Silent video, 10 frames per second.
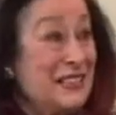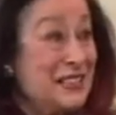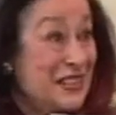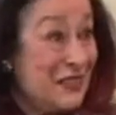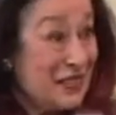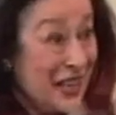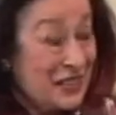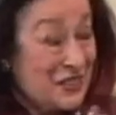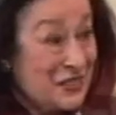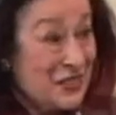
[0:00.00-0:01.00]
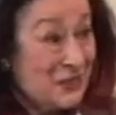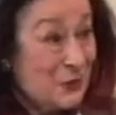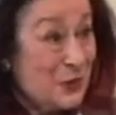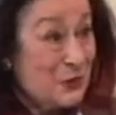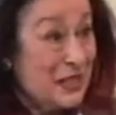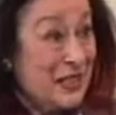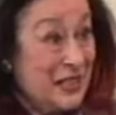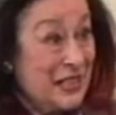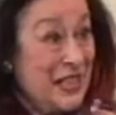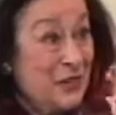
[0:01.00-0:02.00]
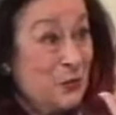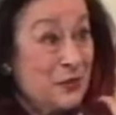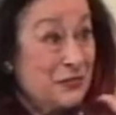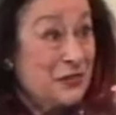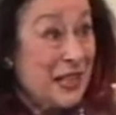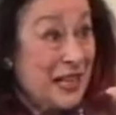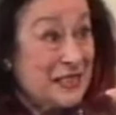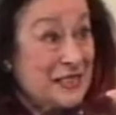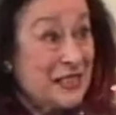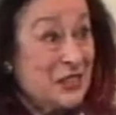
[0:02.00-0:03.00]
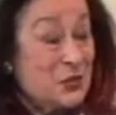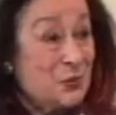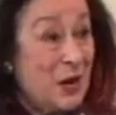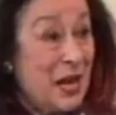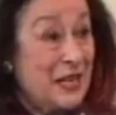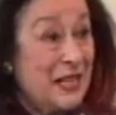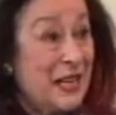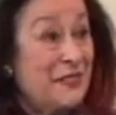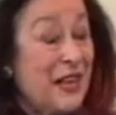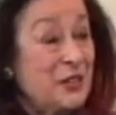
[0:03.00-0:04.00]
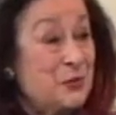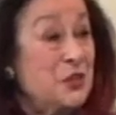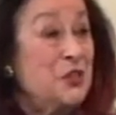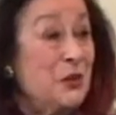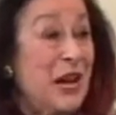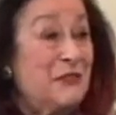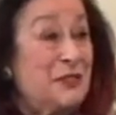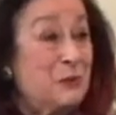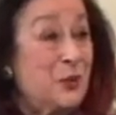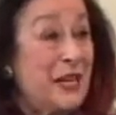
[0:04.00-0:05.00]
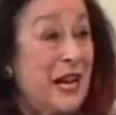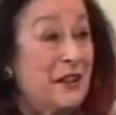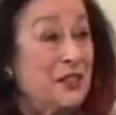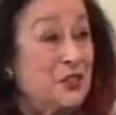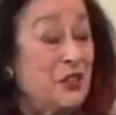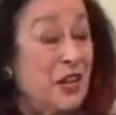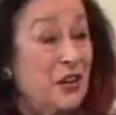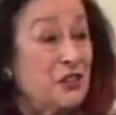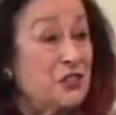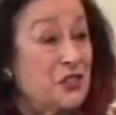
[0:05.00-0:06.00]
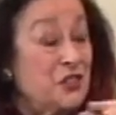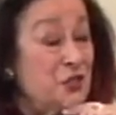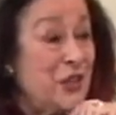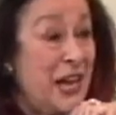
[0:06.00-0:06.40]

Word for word: and so that's the what he reflects in his writing, and that's what you have to bring out in your characters. Did you